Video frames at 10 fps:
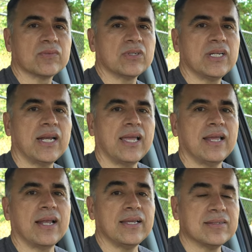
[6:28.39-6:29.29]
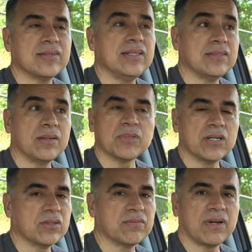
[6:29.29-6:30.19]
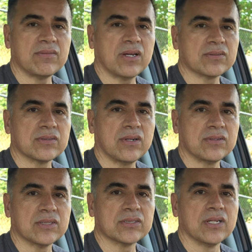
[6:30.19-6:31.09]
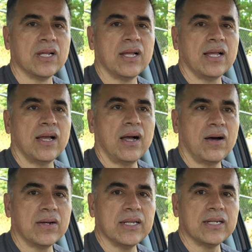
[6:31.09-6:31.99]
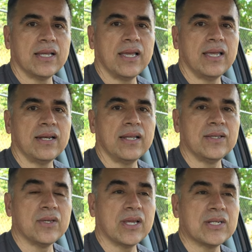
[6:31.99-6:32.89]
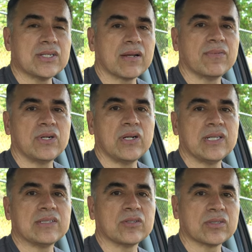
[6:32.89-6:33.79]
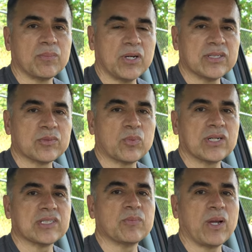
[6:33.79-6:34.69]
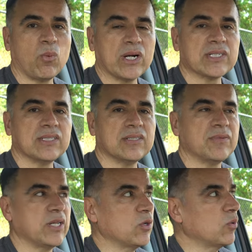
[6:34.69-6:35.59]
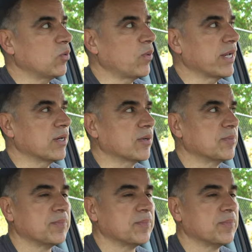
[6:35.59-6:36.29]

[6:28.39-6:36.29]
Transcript: for it, and I easily dumped another $5,000 on it. And you can check further details about this process by watching this video right here.